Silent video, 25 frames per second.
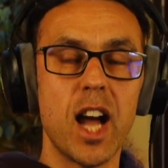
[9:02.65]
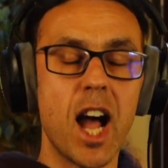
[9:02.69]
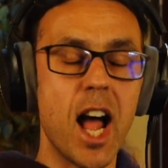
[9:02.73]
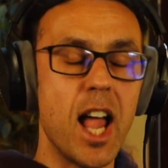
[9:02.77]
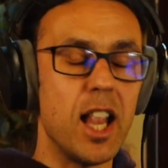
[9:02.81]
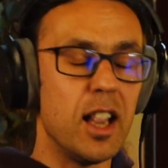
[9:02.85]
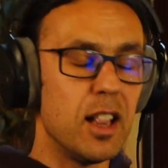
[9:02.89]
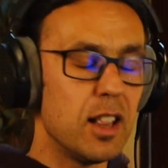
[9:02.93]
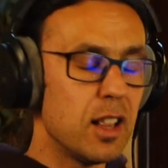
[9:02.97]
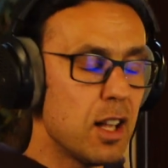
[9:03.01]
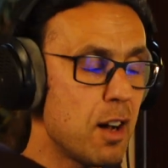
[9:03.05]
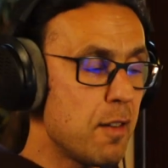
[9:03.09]
I
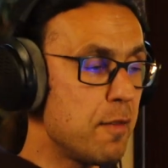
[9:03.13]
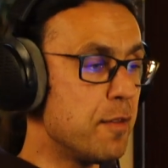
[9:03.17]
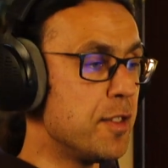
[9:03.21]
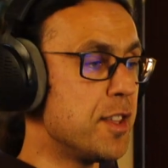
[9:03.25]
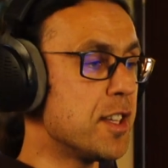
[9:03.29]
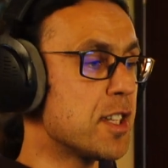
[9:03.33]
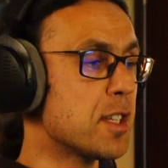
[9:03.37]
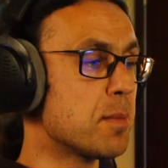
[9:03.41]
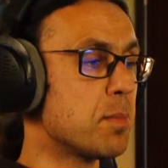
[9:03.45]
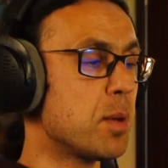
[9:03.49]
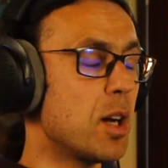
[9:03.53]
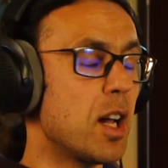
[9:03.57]
love
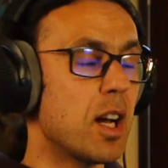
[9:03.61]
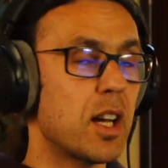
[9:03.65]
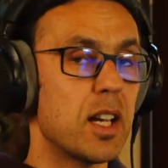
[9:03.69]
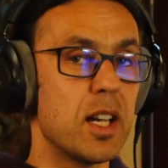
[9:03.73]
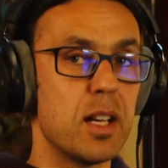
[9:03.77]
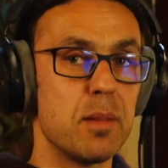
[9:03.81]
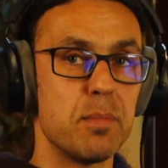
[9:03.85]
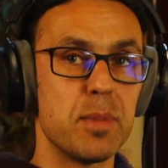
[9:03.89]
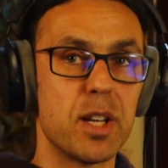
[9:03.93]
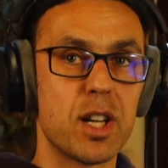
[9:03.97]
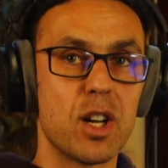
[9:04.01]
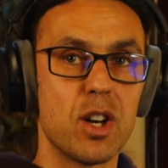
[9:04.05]
this
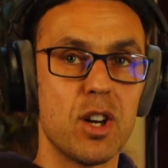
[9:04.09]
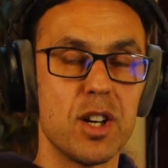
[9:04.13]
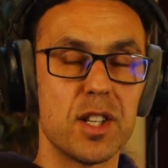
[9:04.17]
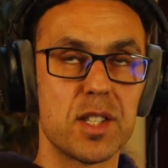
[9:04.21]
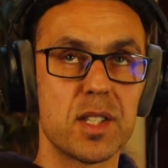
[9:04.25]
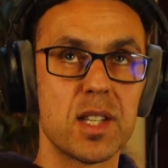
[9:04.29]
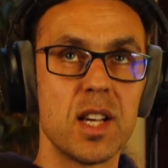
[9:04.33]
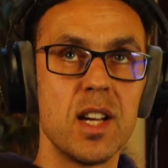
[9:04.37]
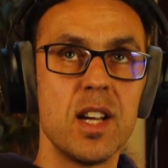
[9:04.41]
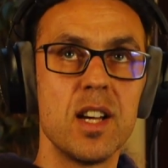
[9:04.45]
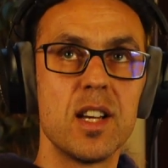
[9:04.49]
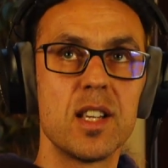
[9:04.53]
plugin
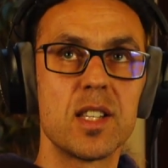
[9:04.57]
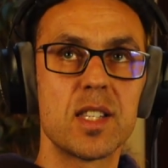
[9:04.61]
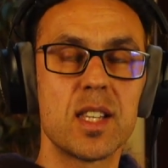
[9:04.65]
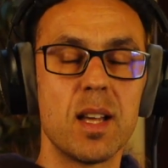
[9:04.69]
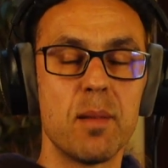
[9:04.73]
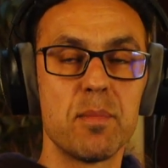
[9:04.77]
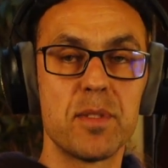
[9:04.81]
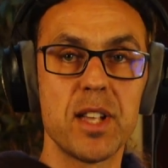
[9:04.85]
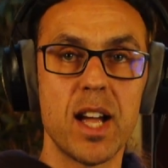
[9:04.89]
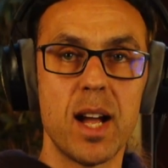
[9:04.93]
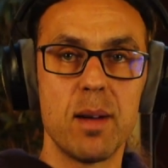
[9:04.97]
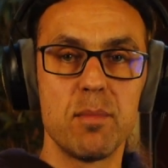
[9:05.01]
because
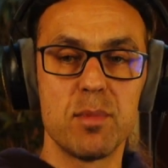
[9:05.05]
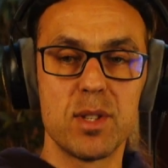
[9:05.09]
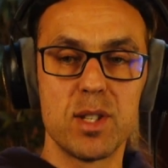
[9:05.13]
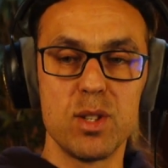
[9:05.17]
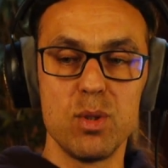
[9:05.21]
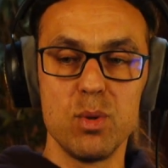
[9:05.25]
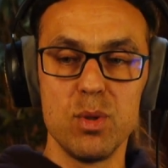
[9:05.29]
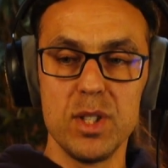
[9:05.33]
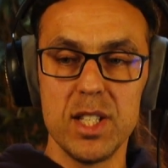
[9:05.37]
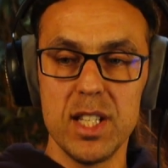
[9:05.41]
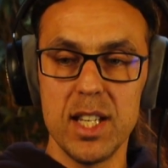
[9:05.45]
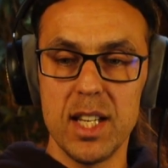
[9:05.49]
sometimes
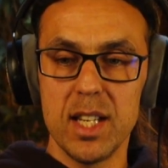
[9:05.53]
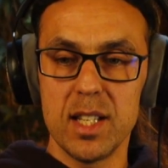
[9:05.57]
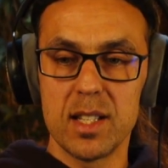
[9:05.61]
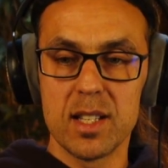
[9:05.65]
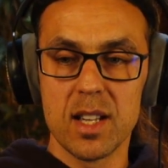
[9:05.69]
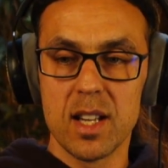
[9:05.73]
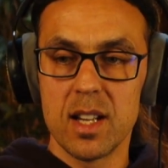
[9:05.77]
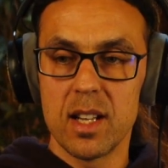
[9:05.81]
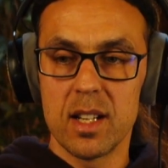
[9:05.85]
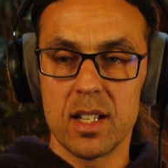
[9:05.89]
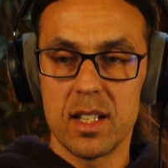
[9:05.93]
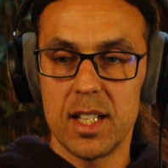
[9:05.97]
you need,
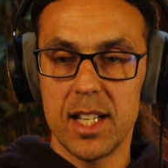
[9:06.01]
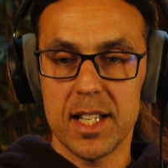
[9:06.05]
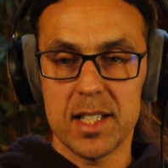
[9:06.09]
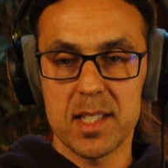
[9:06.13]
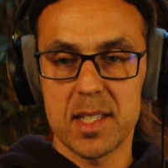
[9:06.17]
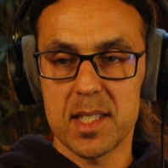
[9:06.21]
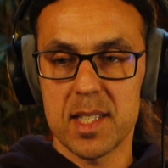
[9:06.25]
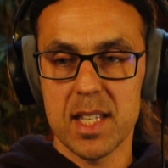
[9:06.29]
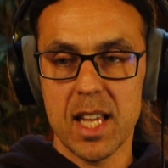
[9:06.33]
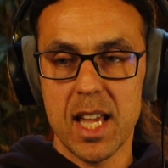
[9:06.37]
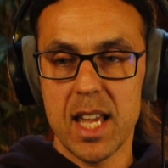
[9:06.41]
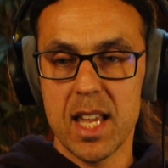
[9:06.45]
let's
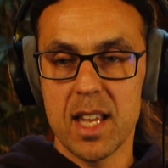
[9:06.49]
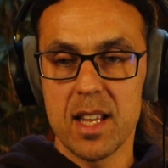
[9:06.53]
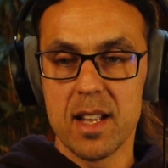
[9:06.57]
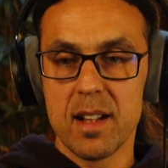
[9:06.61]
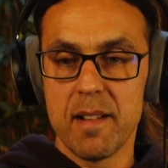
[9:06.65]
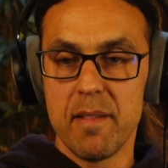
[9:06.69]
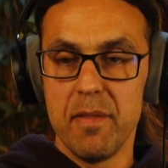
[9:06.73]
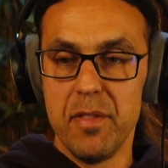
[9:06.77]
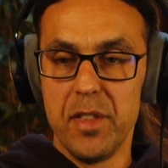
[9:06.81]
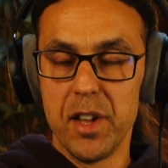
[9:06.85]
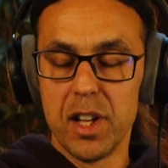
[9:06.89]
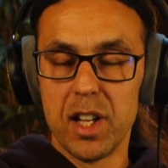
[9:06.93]
say,
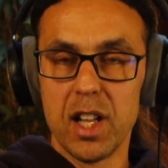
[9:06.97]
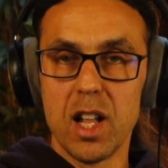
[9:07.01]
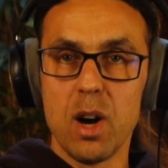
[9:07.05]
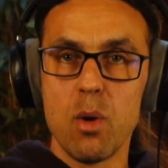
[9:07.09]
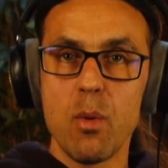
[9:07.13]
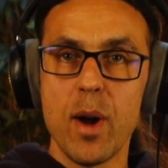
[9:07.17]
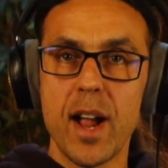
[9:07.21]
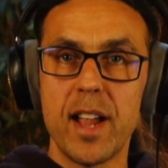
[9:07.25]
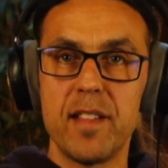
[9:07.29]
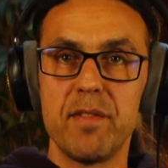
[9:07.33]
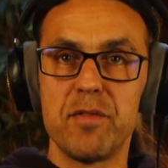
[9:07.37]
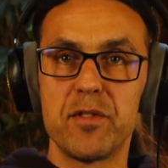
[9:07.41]
the
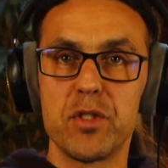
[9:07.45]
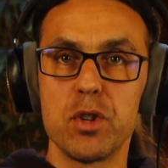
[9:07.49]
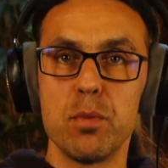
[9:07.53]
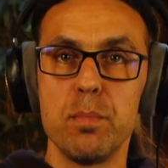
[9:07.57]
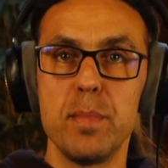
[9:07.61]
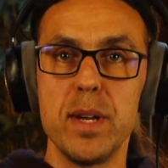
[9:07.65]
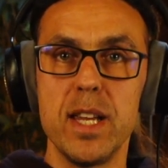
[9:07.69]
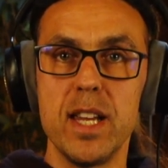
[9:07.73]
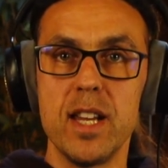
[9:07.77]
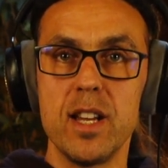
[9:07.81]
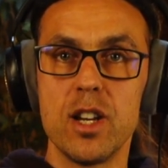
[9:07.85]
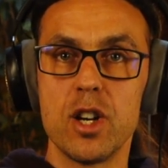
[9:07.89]
low end to
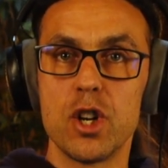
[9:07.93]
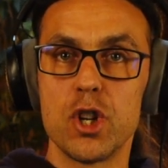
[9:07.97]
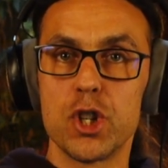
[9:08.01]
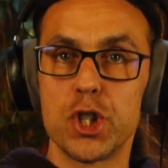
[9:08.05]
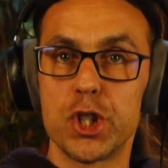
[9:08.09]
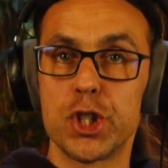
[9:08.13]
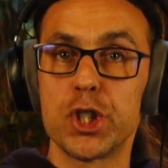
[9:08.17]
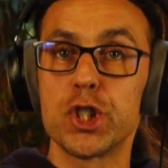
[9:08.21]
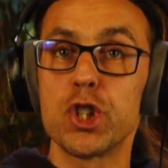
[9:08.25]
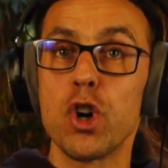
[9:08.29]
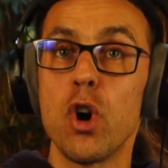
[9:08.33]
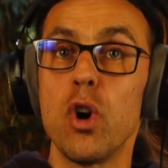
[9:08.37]
be
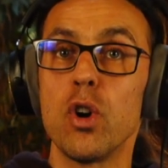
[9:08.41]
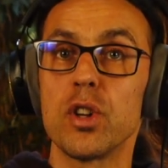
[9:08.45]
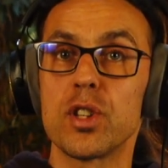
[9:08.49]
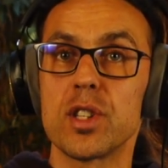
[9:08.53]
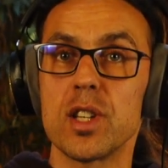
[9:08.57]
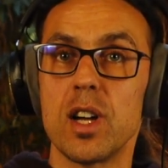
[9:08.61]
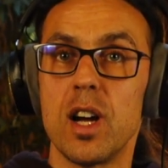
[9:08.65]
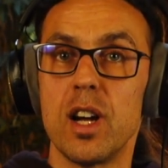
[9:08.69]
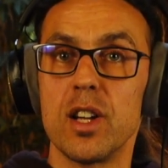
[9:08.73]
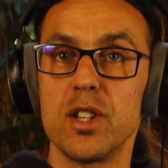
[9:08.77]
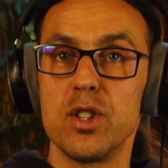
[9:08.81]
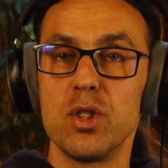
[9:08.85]

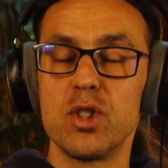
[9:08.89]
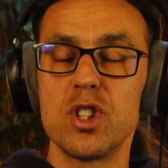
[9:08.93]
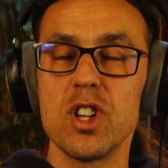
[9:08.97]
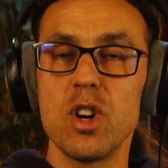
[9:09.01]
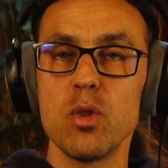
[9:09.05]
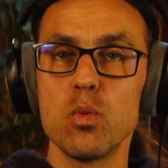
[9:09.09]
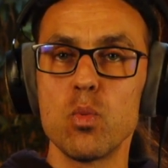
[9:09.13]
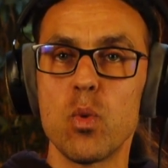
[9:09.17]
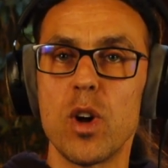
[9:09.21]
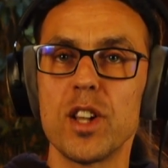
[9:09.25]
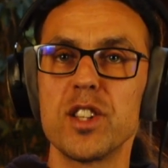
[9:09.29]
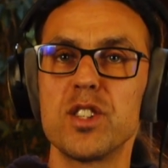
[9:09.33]
shorter. You
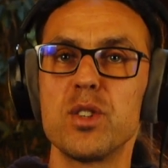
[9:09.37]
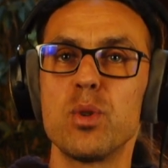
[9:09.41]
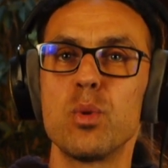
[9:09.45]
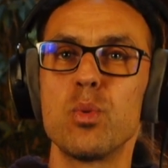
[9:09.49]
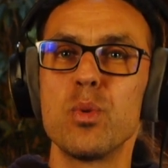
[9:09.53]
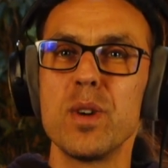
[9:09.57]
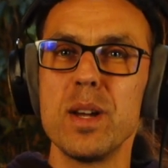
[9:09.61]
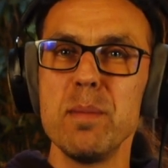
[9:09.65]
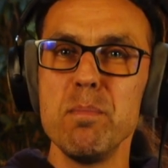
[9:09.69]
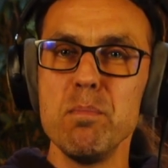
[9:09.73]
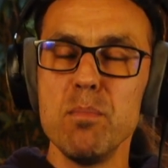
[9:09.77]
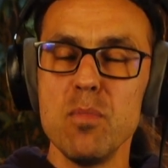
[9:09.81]
don't want to
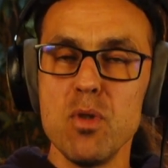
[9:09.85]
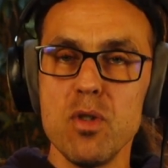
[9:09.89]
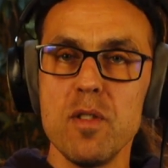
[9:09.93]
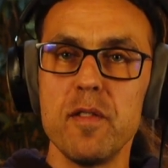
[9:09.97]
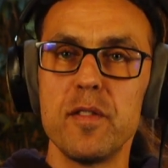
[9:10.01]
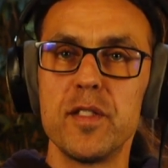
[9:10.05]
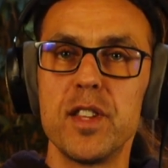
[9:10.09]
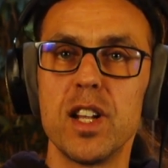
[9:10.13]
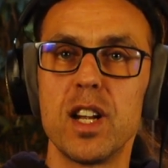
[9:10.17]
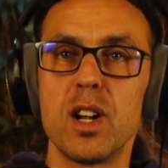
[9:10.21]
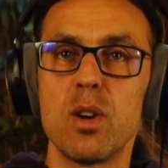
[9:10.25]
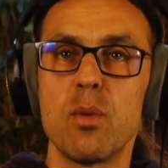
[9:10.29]

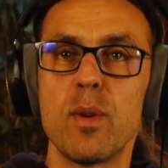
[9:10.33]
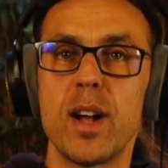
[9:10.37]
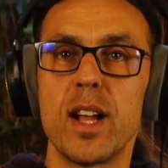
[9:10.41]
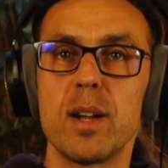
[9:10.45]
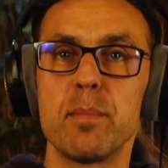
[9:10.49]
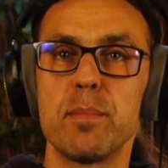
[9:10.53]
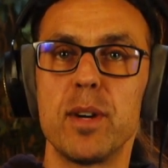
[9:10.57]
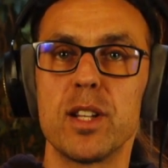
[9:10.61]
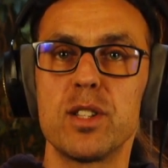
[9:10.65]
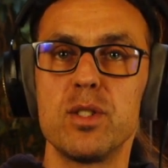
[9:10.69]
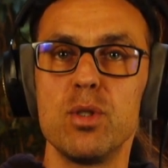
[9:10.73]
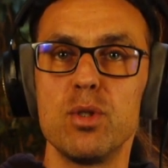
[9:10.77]
remove the low
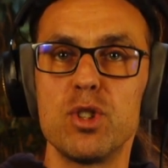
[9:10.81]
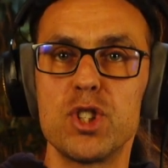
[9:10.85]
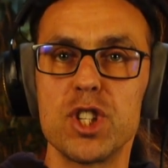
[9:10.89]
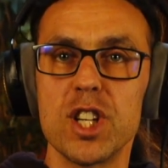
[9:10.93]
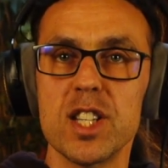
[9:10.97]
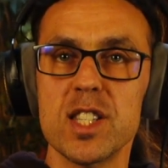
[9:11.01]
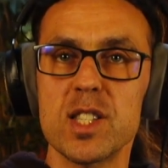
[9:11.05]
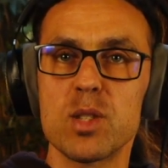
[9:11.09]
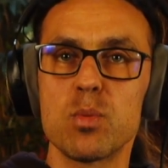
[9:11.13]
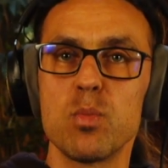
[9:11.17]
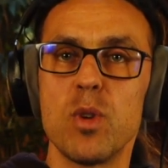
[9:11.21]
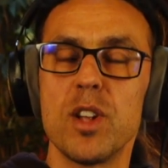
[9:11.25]
end, but you
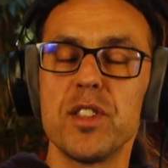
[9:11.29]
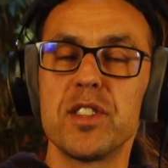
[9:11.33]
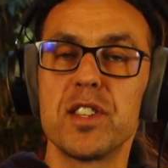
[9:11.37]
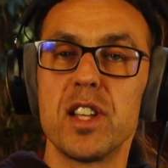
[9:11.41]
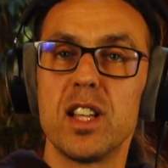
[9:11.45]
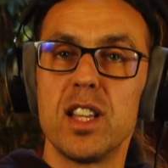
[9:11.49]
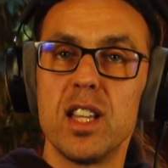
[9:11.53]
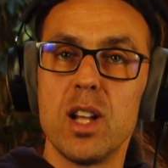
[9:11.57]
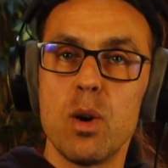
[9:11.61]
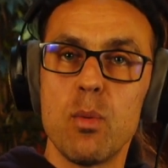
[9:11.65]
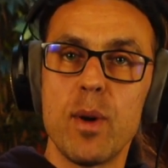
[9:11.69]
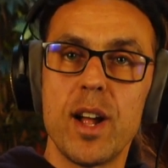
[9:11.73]
just want the
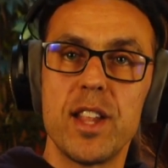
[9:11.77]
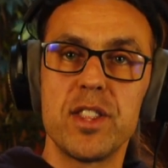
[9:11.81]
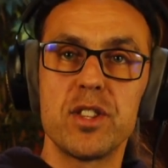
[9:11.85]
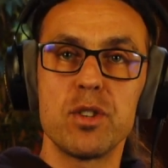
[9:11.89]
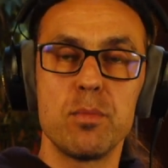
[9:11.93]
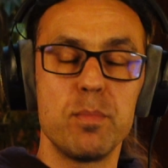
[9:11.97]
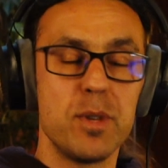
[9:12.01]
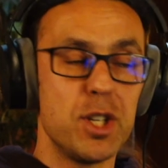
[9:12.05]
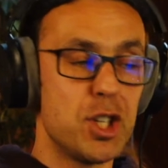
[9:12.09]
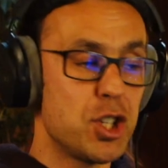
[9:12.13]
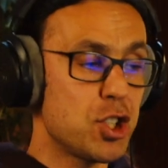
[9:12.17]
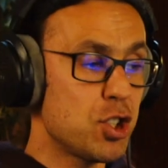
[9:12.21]
low end to
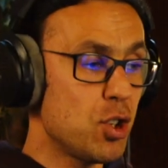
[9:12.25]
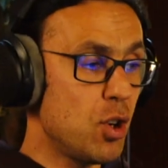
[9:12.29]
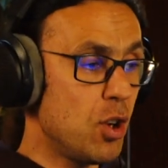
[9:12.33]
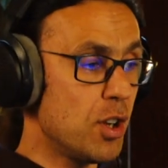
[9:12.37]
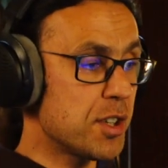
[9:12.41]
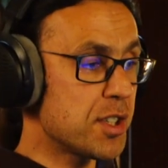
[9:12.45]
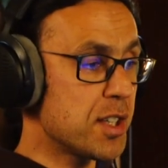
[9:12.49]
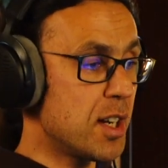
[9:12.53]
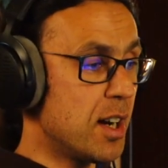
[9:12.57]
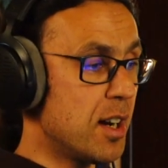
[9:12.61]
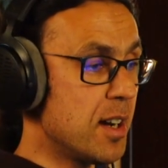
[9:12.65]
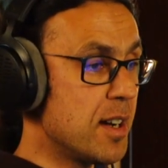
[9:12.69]
be
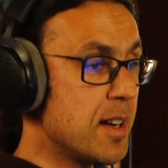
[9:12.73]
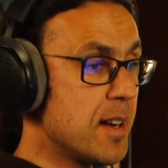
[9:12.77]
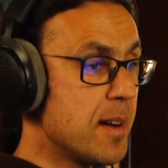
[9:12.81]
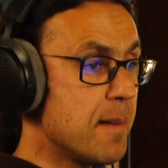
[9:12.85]
shorter.